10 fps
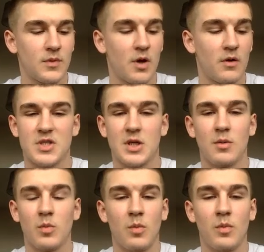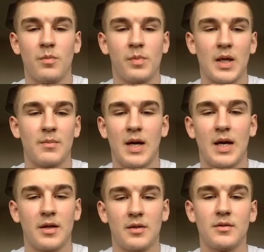obviously playing
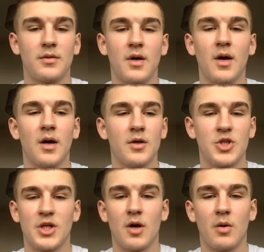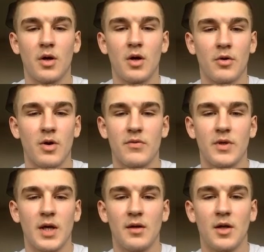behind Gino and Connor every
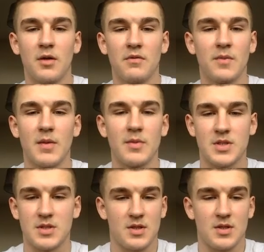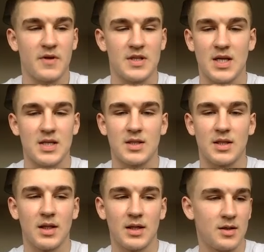day and learning from them is fantastic.
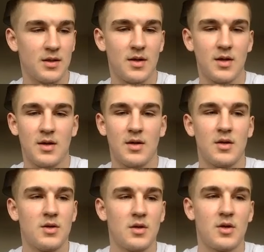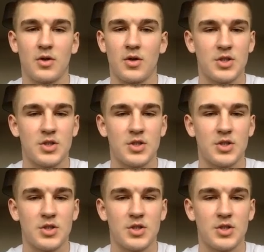Like Connor's a